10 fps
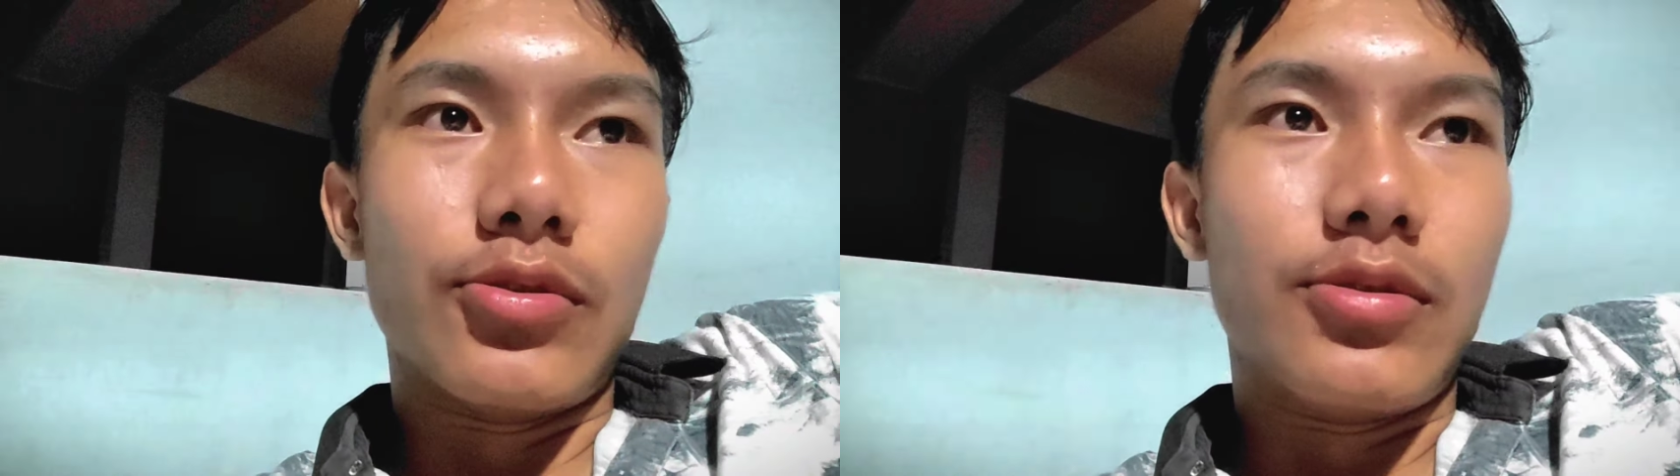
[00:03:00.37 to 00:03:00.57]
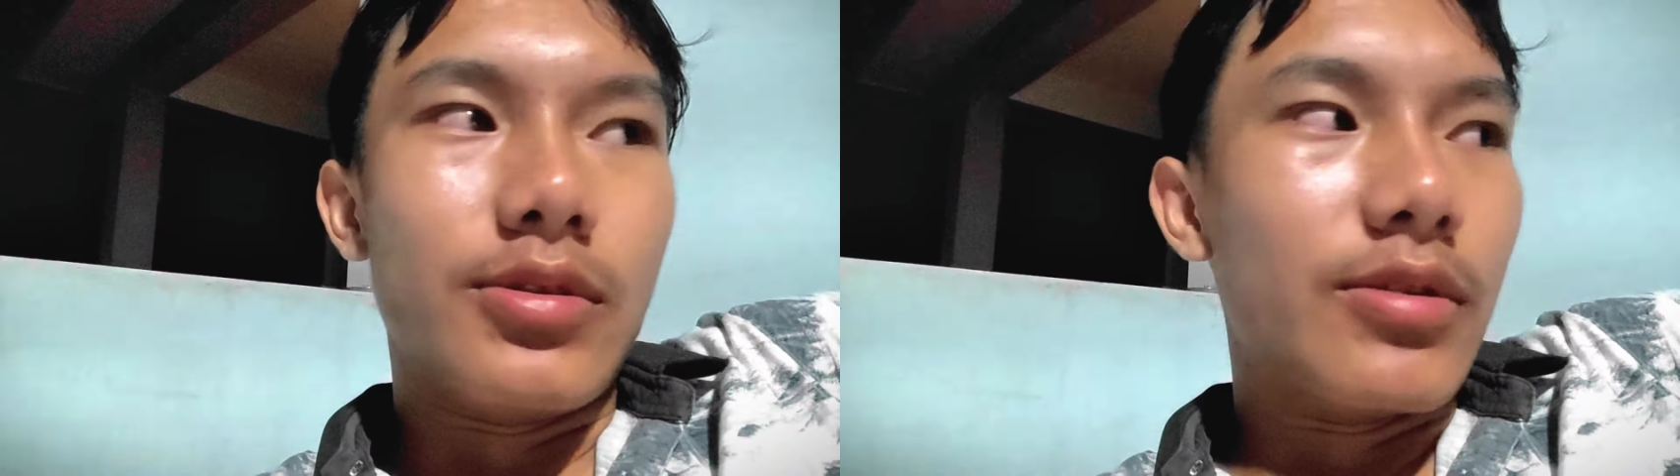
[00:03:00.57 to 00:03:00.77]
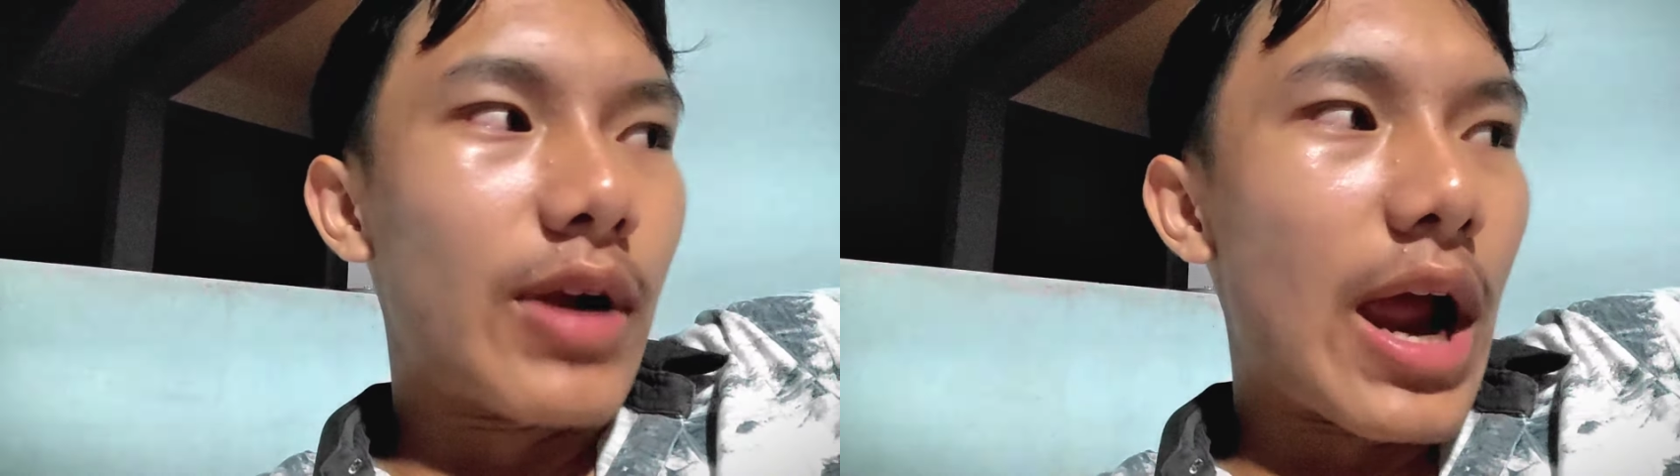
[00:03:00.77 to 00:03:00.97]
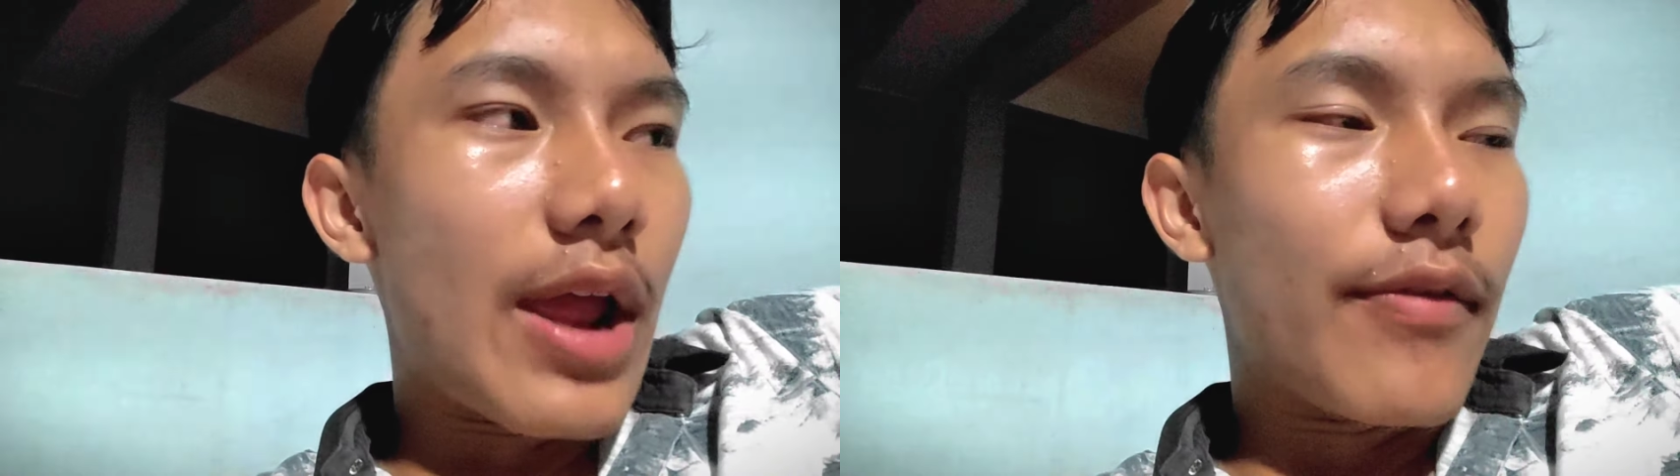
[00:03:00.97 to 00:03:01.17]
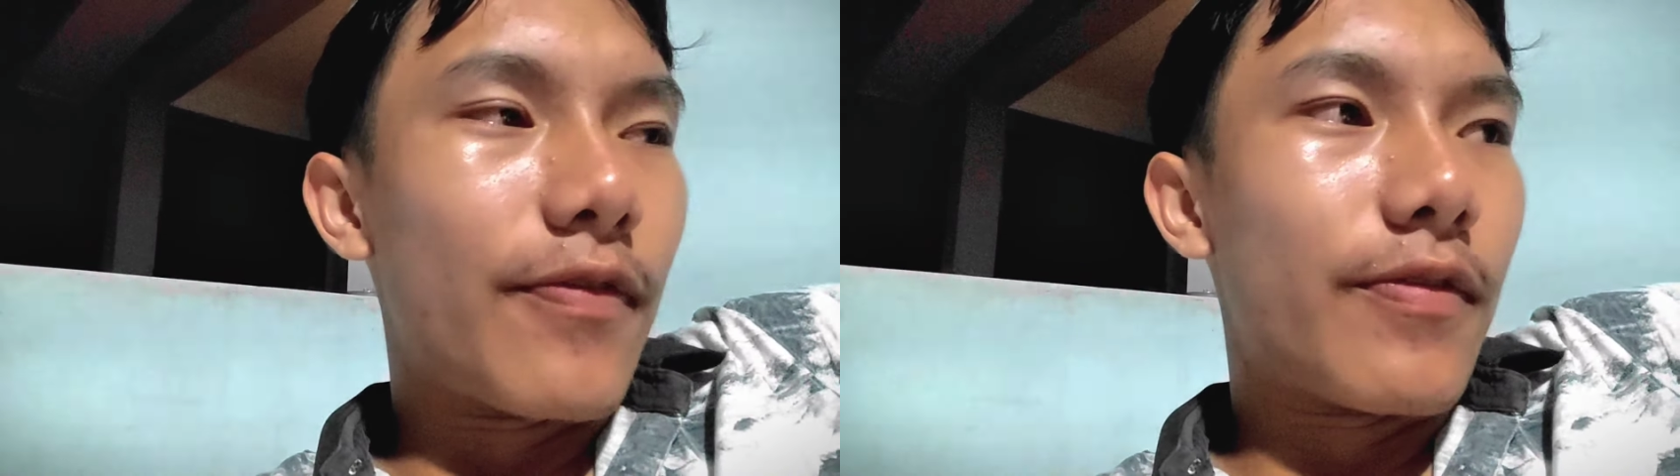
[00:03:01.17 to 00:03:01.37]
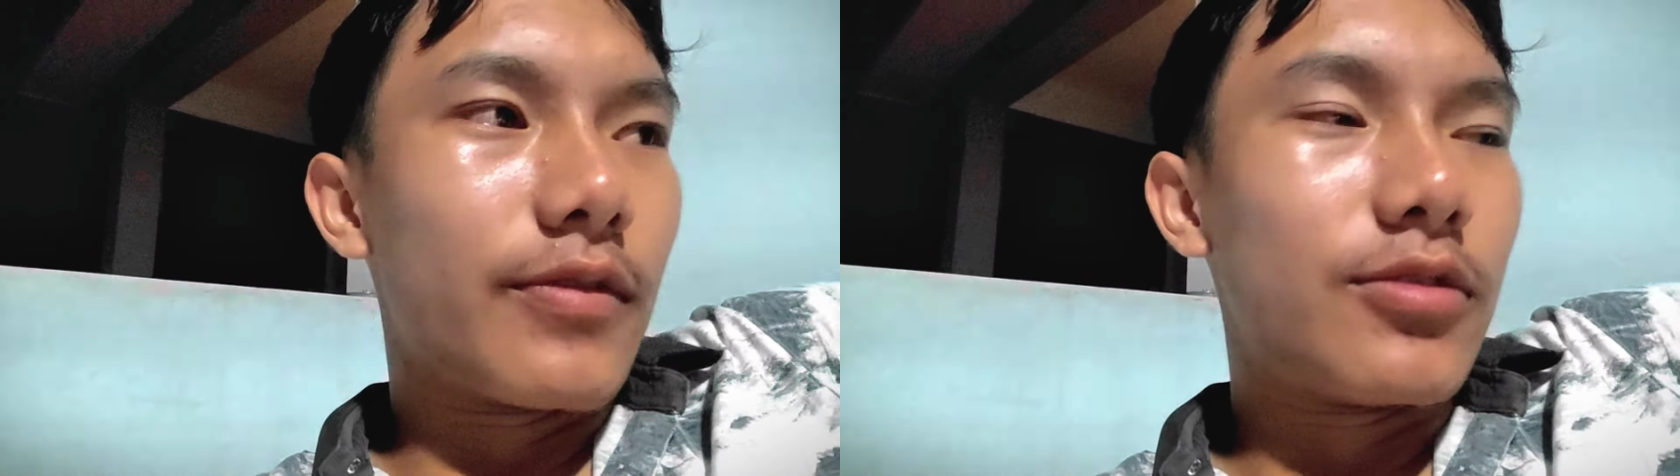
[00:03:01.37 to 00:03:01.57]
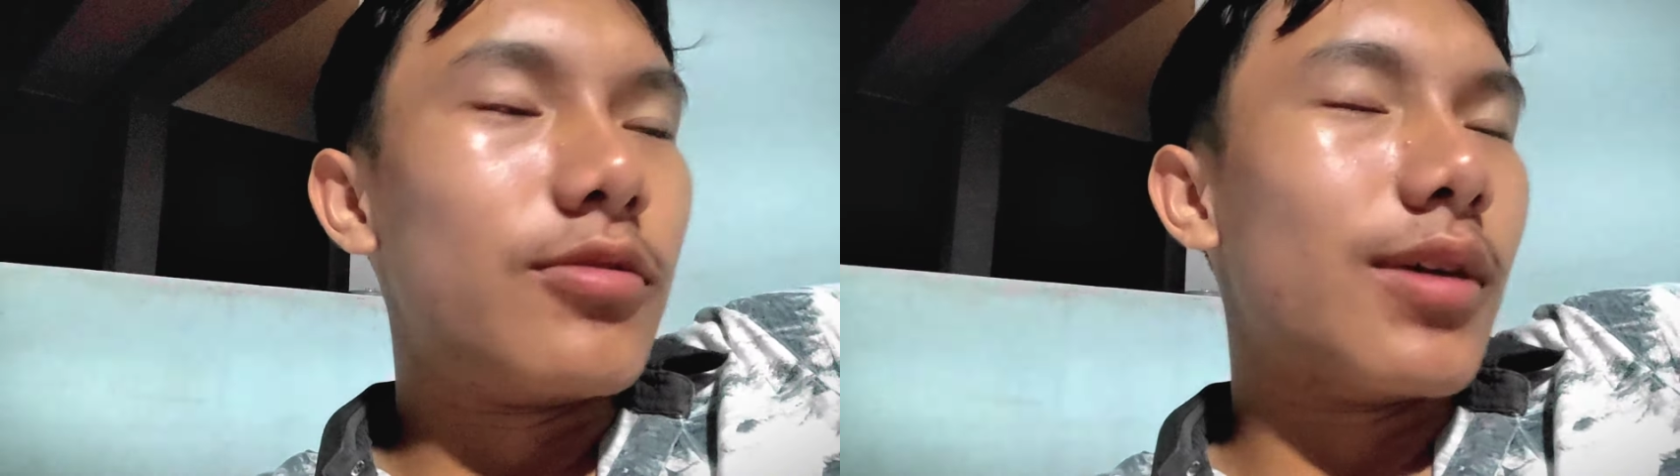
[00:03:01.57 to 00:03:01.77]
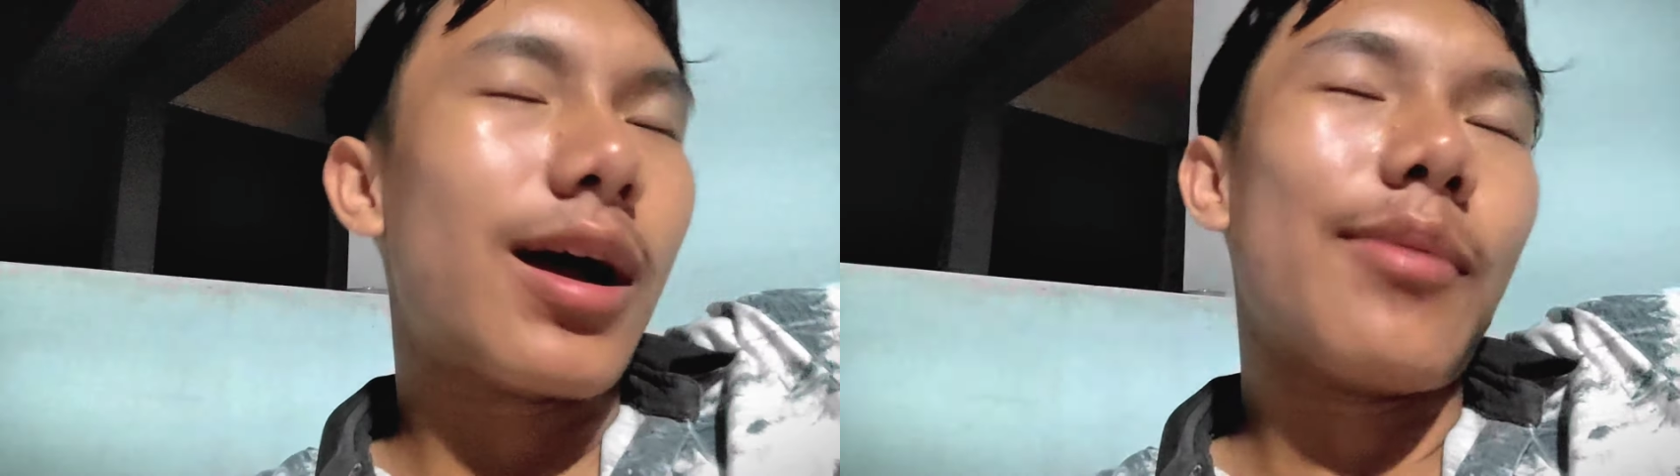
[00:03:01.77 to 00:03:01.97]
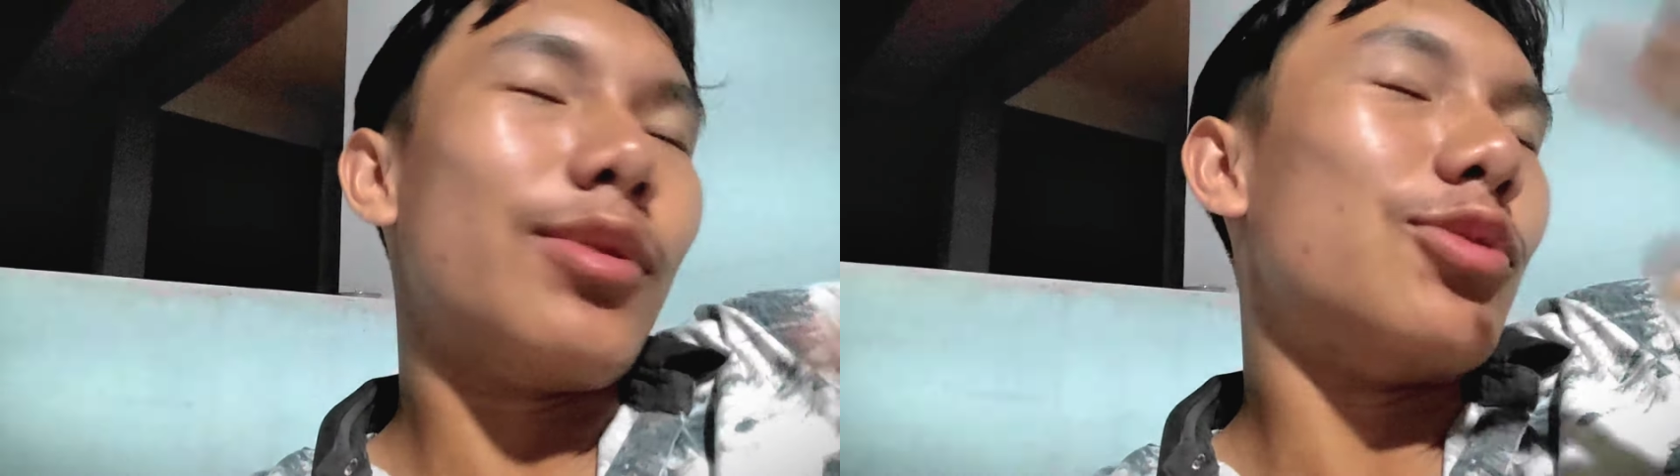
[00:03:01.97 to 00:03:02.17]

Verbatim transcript: to derive, I